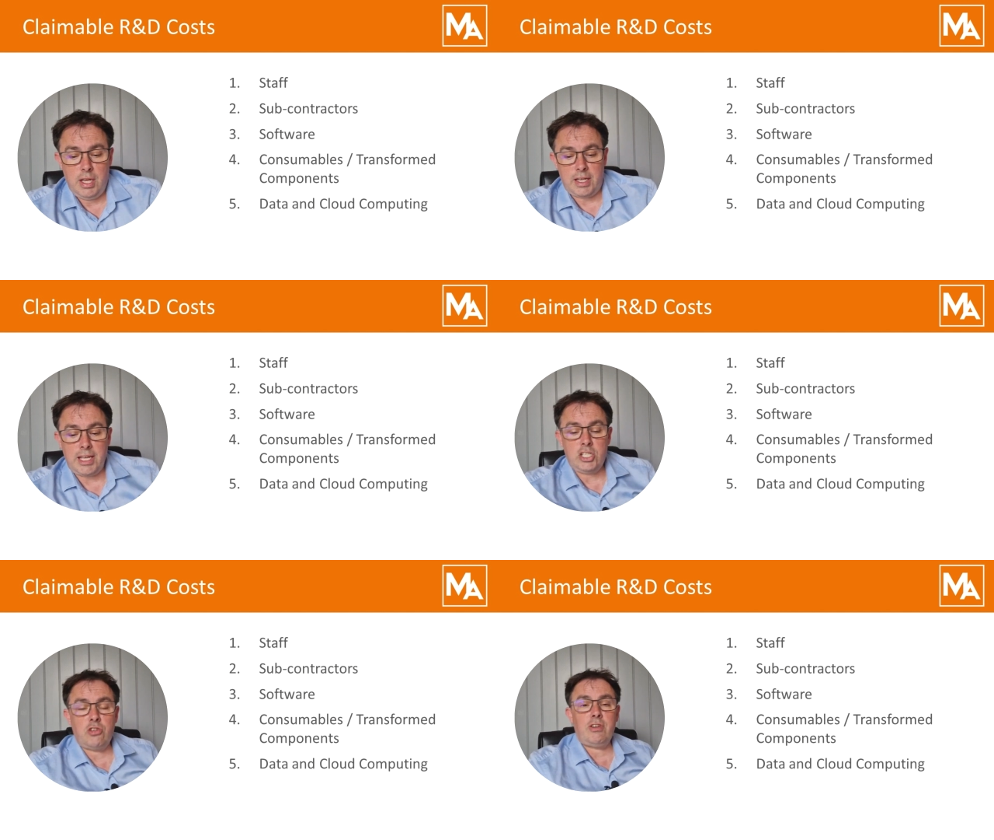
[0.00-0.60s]

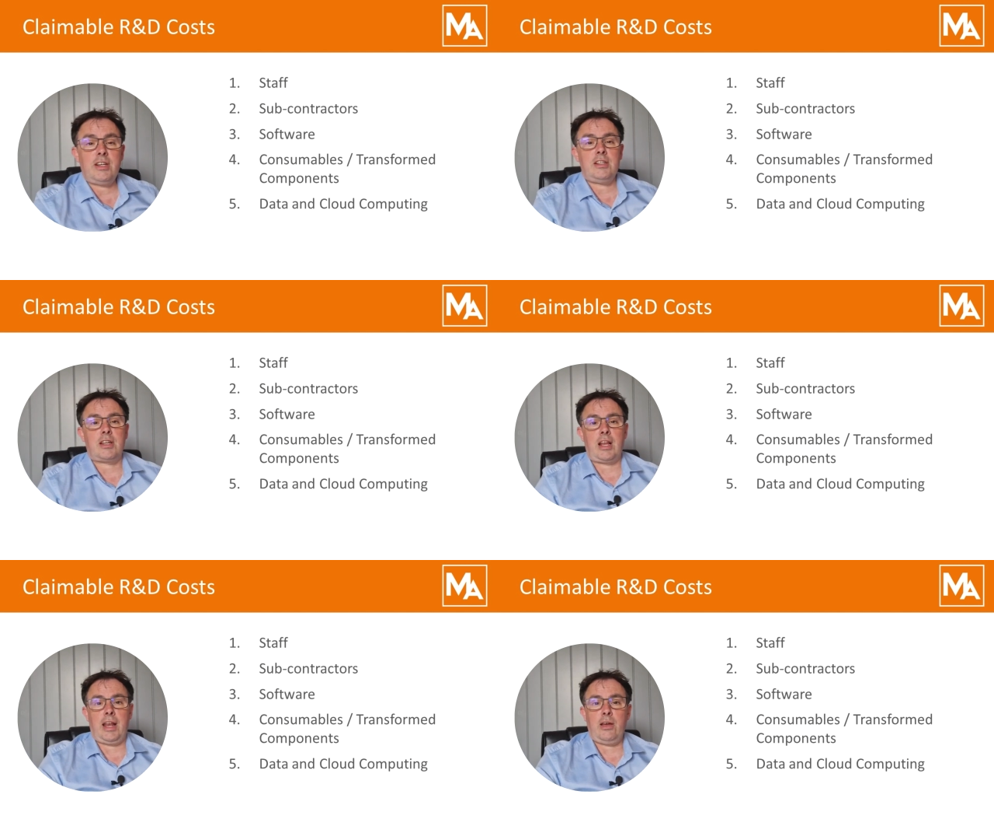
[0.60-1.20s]
data and
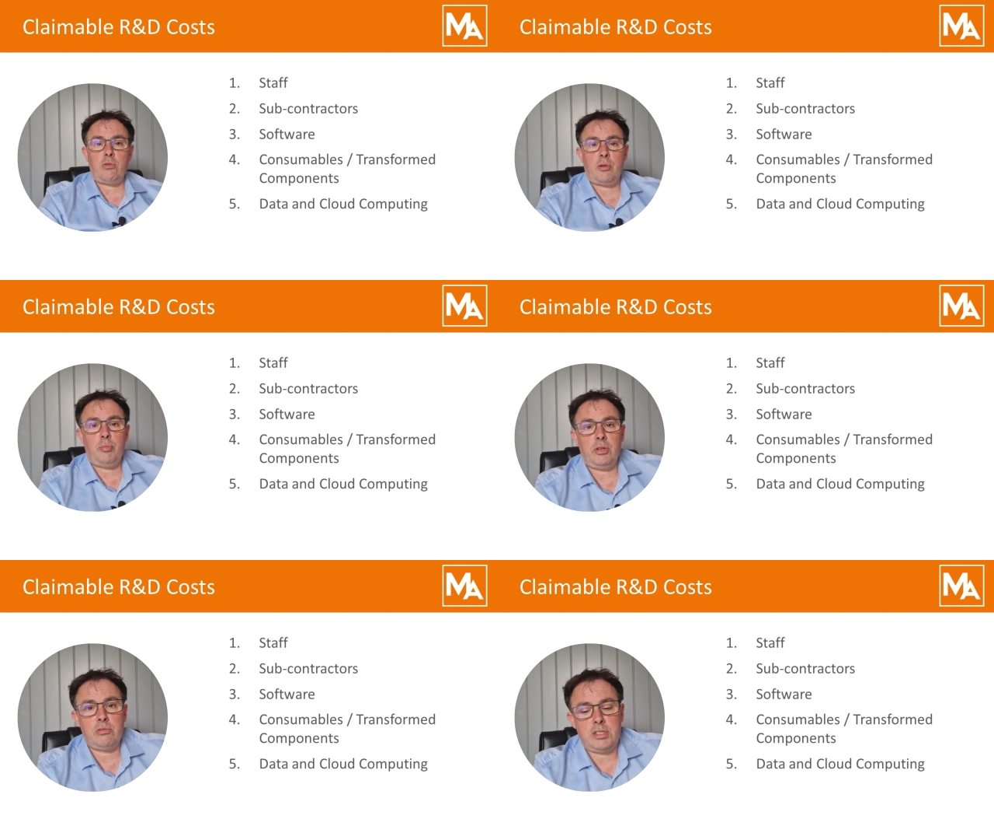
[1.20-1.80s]
cloud
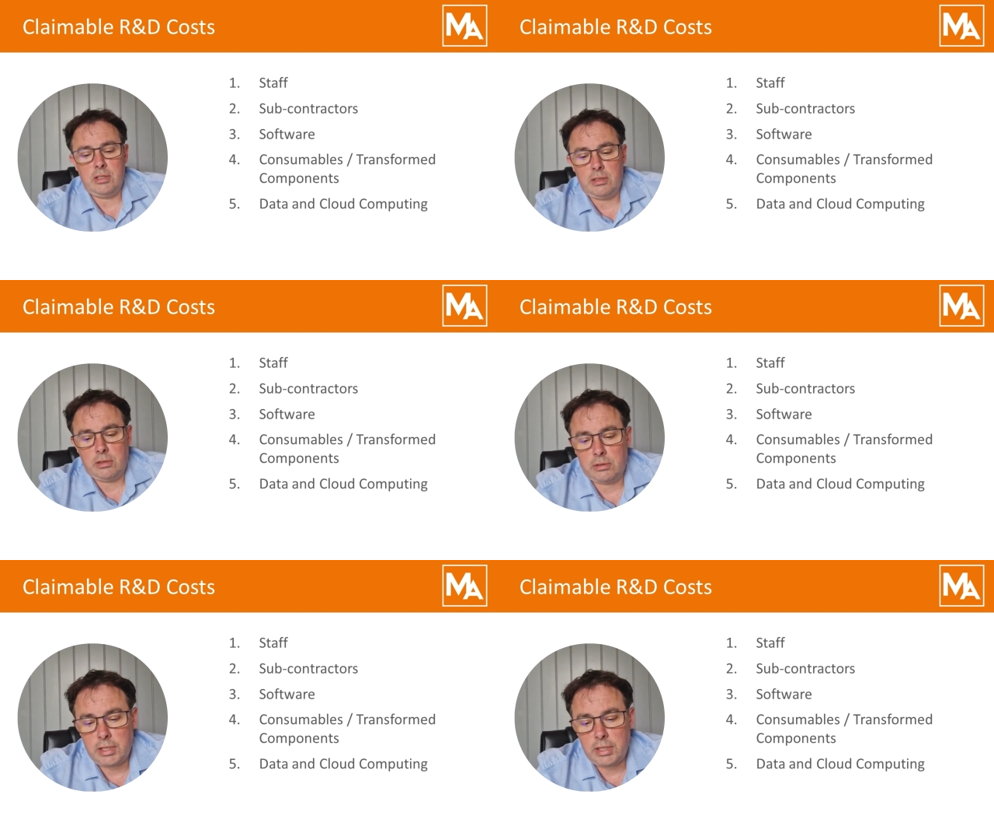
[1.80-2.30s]
computing.